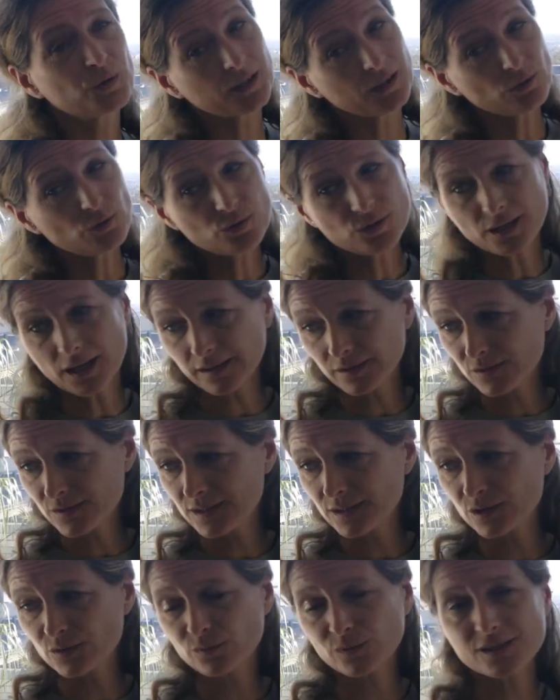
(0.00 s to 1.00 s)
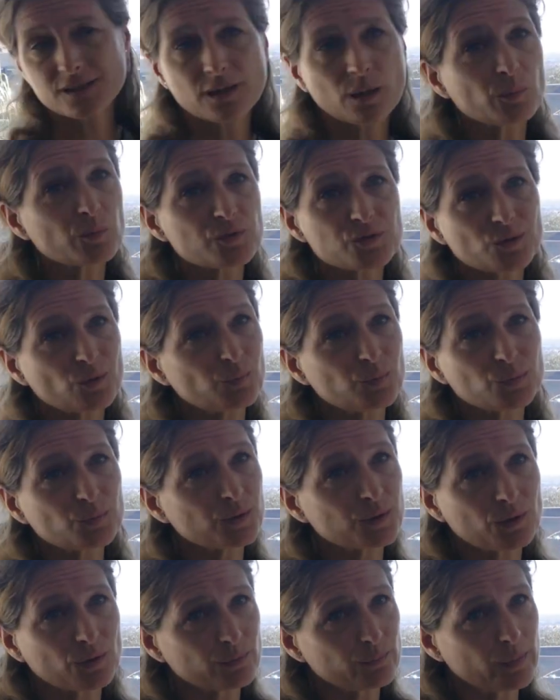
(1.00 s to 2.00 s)
you can do diagnosis with dermoscopy,
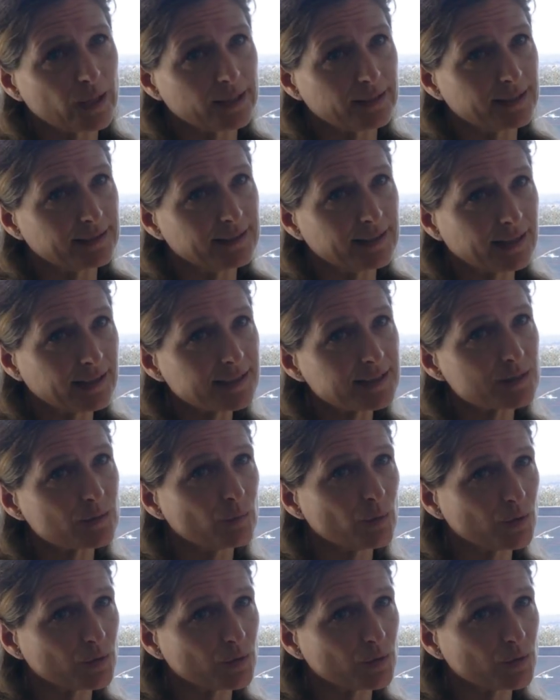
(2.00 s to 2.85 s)
we're not bad at that,